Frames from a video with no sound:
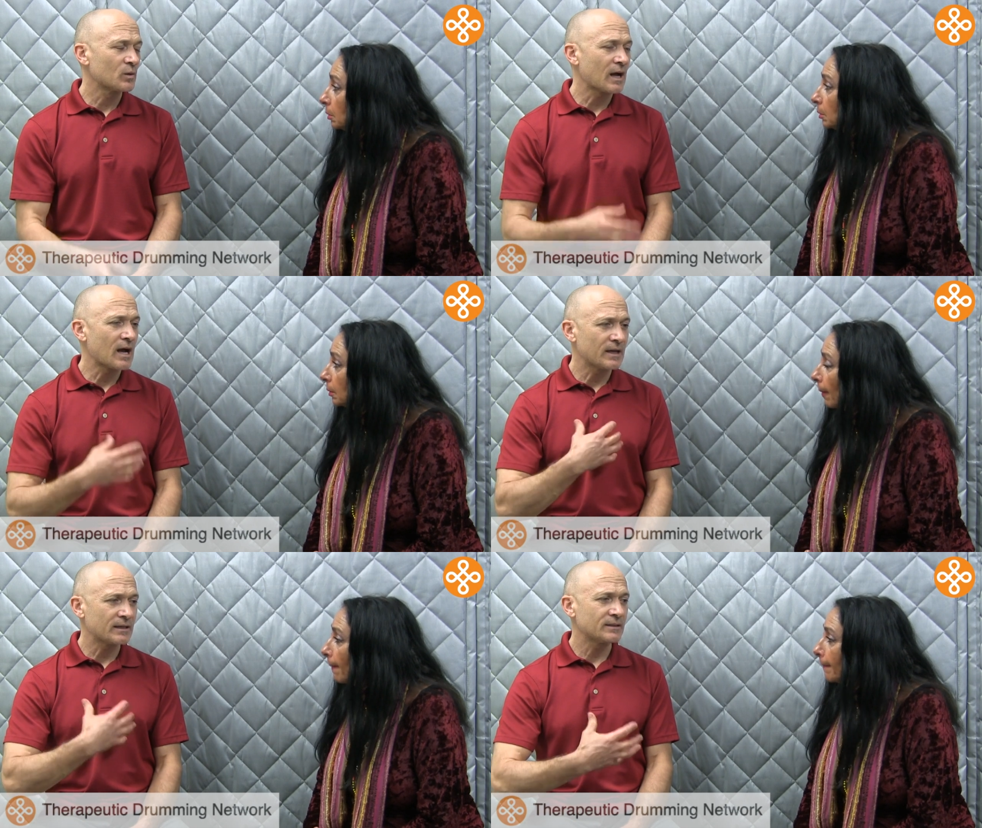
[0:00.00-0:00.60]
Speaker 1: know what
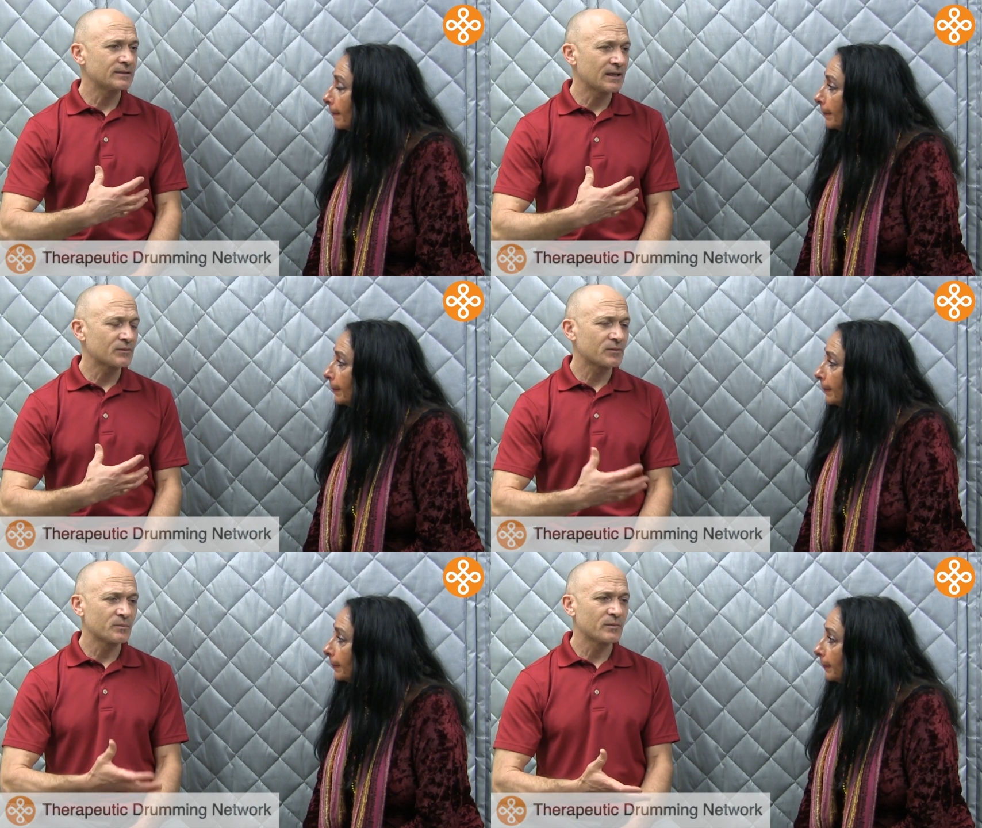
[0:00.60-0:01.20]
I get
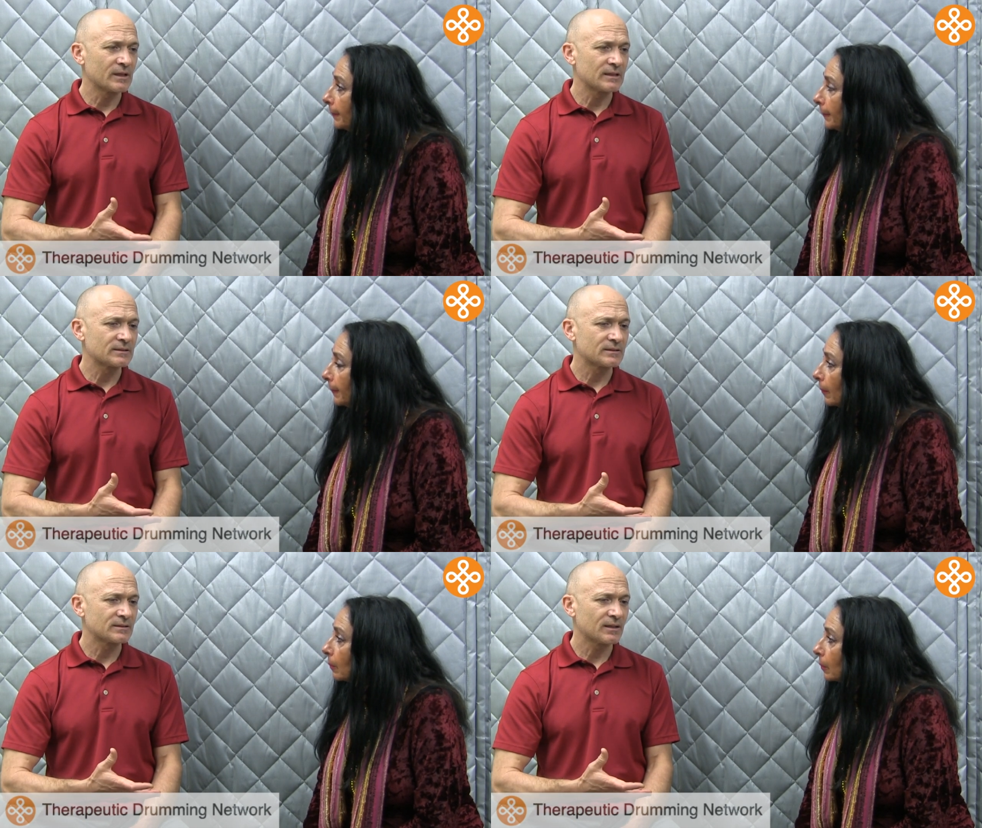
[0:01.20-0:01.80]
from this,
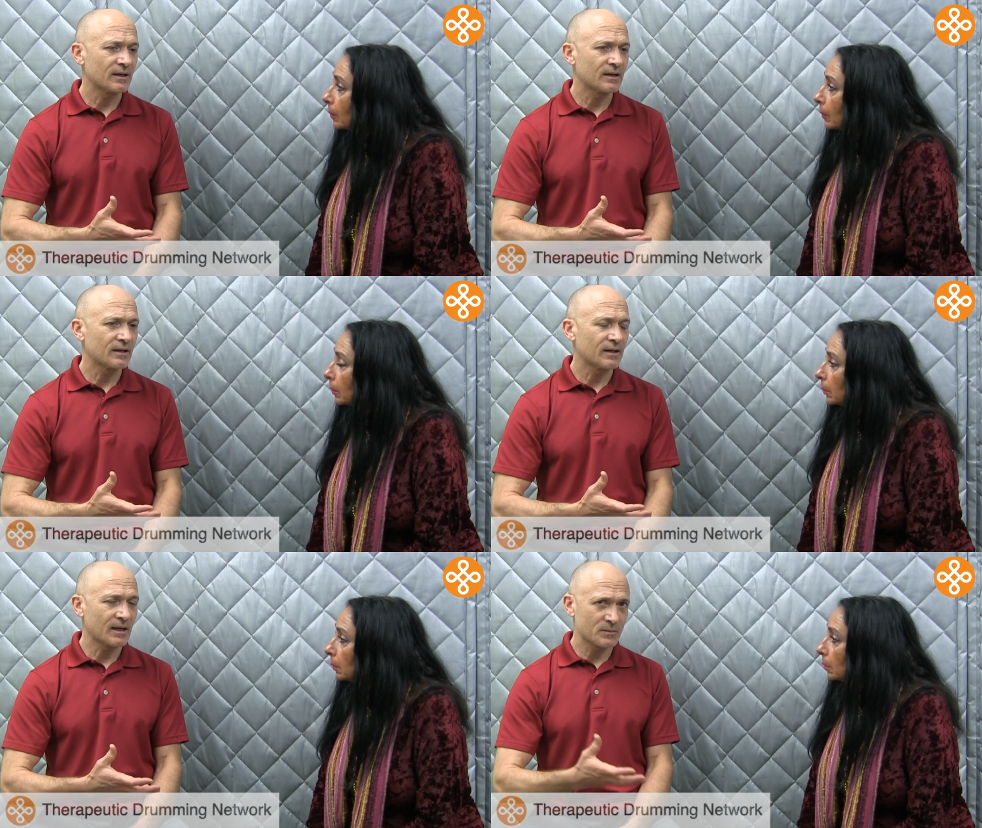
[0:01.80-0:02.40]

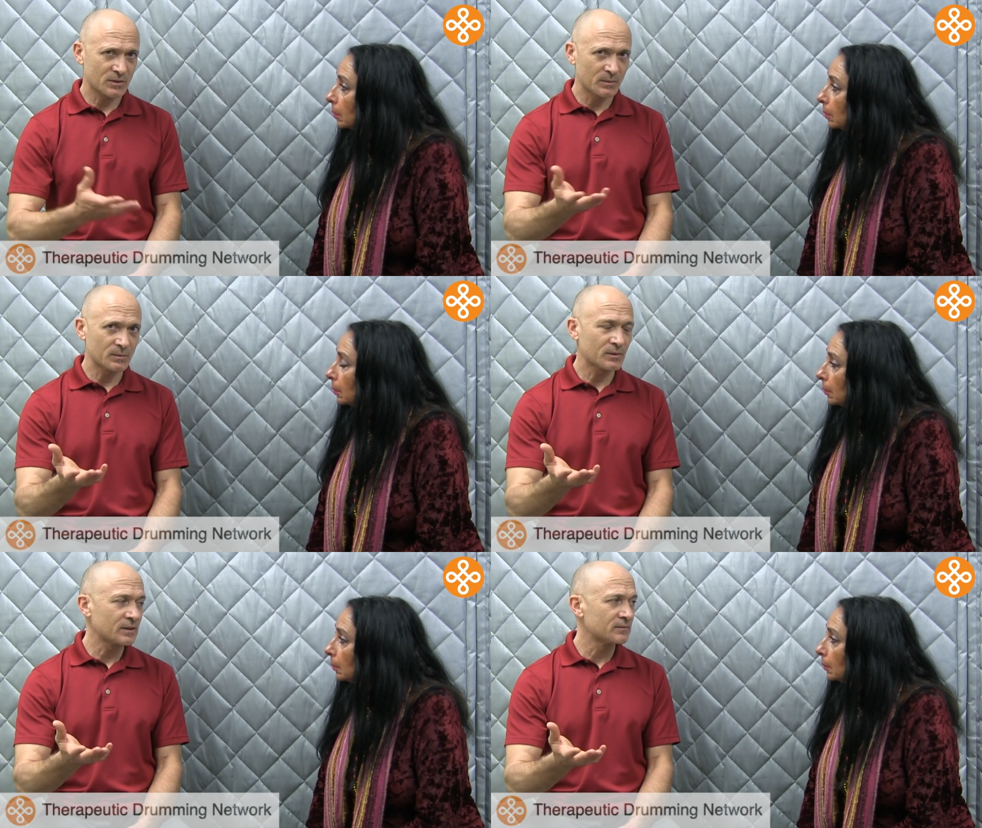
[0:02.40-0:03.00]
and I'm sure
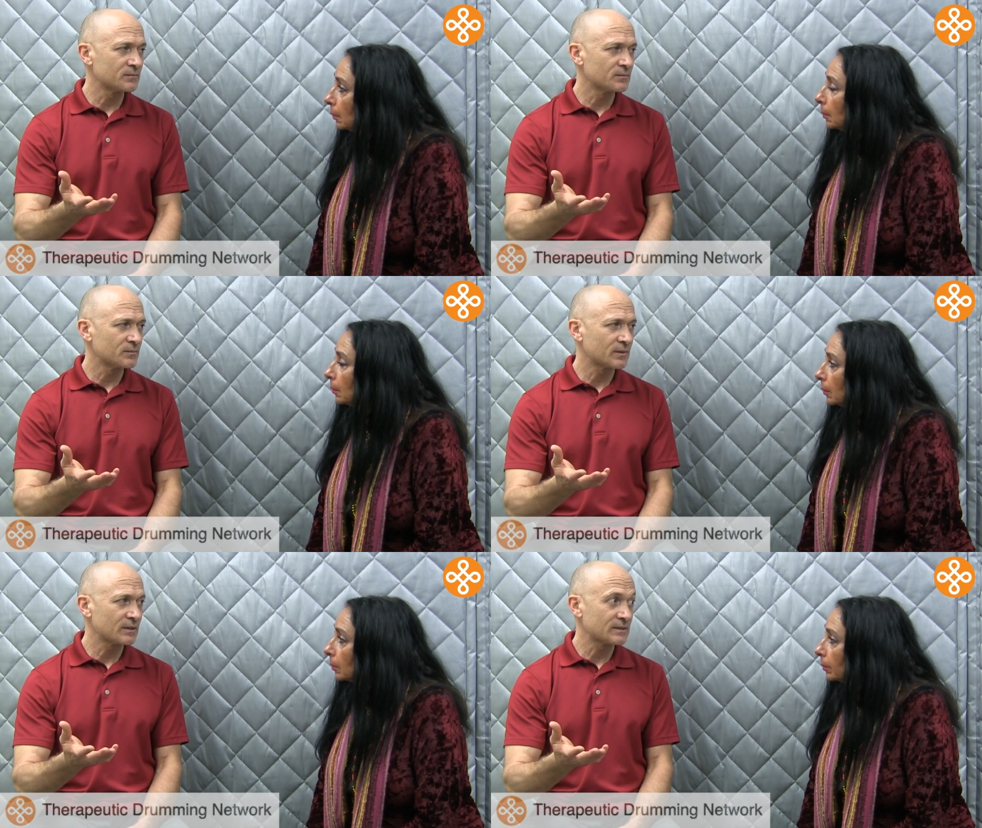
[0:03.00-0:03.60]
people
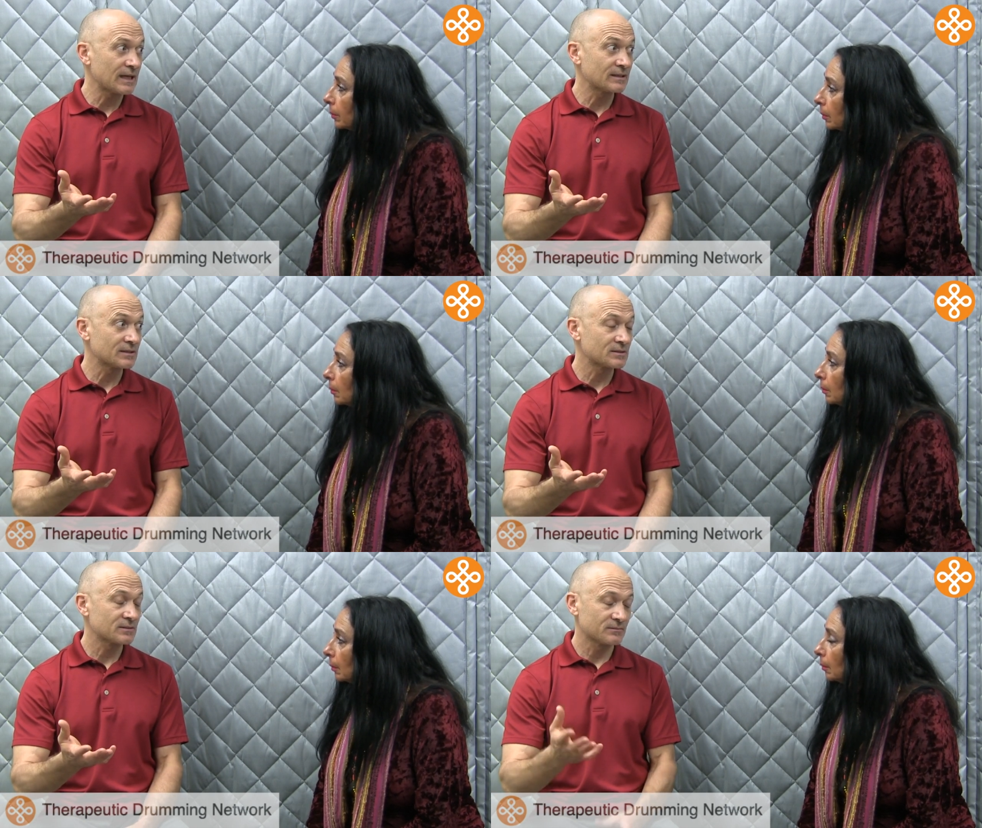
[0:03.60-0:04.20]
can take
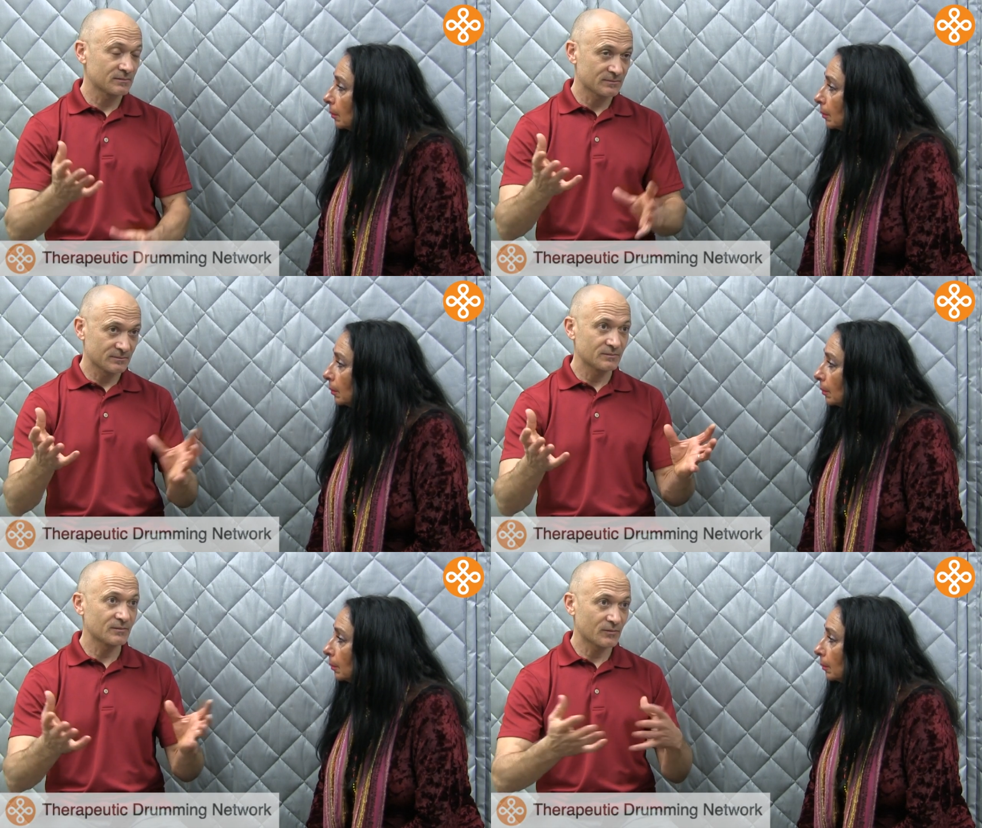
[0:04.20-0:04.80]
this
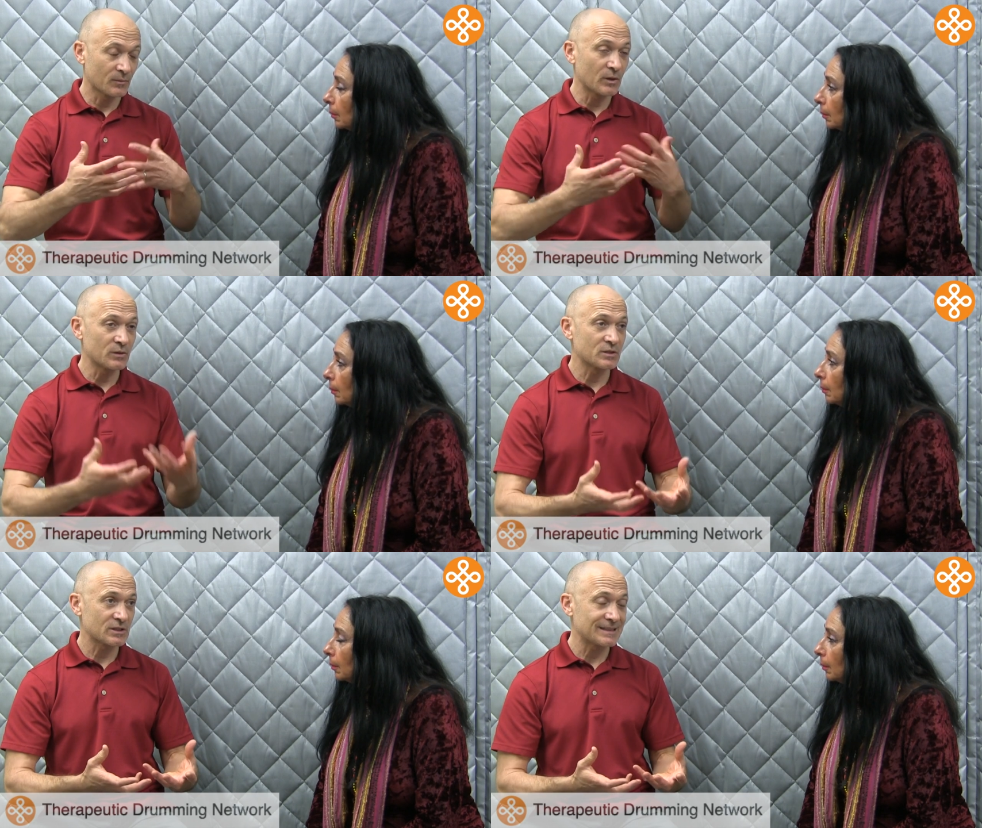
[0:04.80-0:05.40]
from what
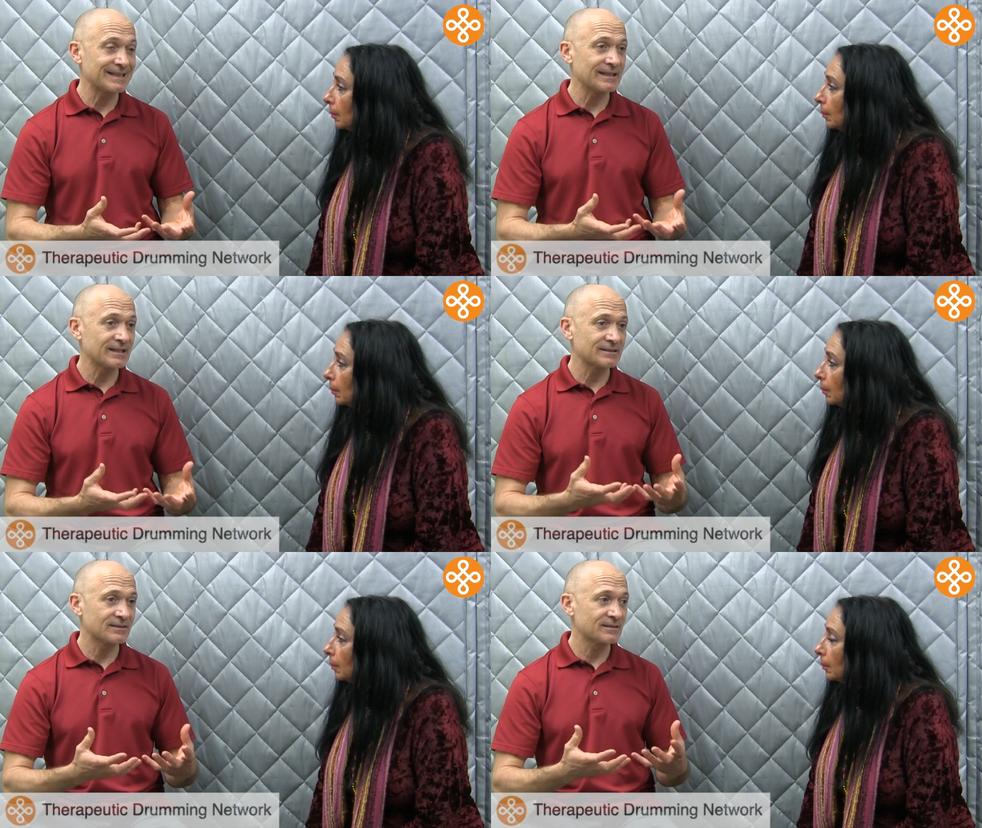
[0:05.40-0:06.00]
you just did,
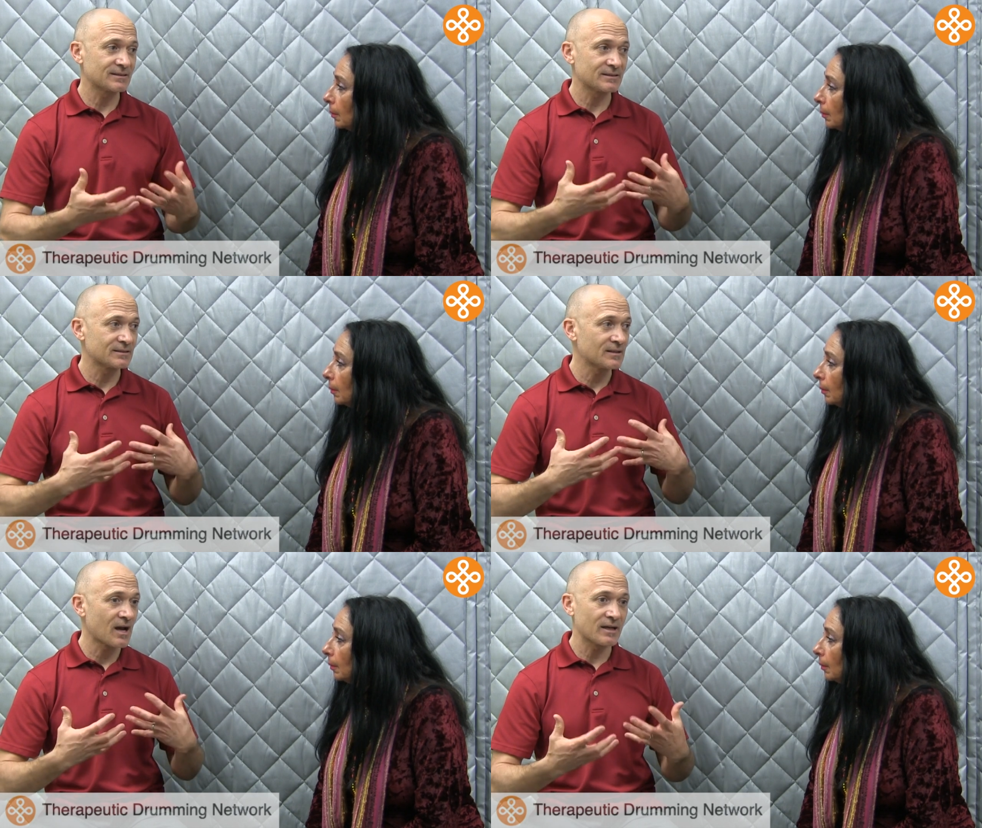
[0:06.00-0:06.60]
is that this is
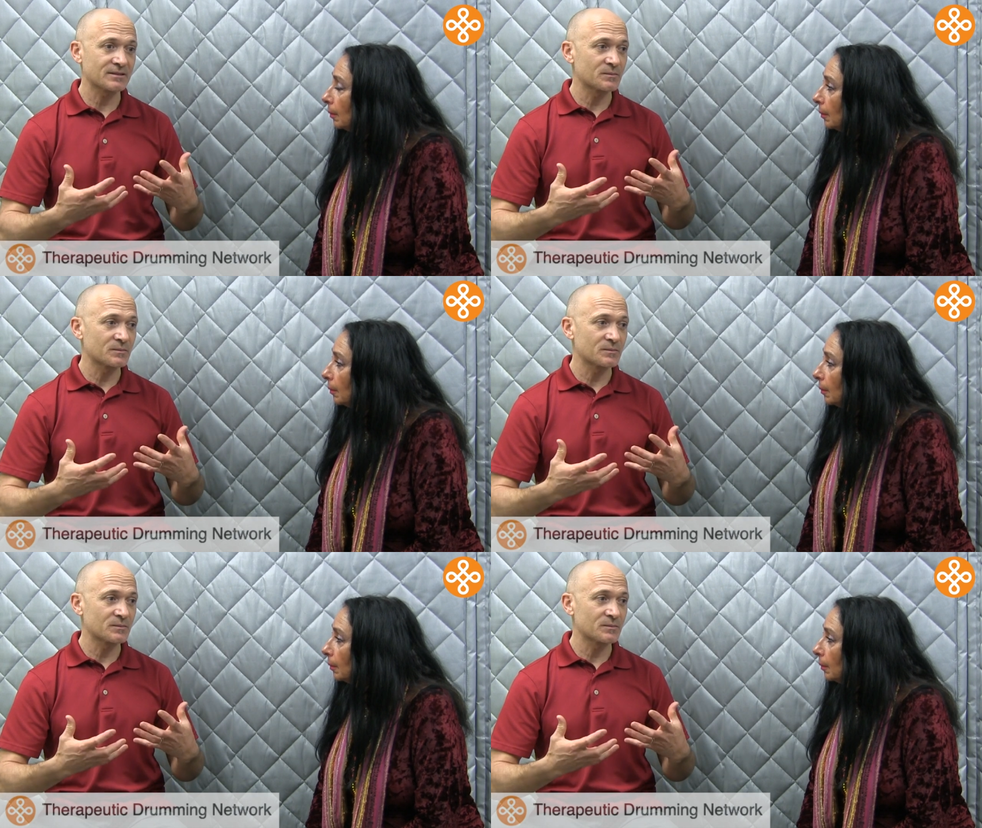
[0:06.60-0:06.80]
not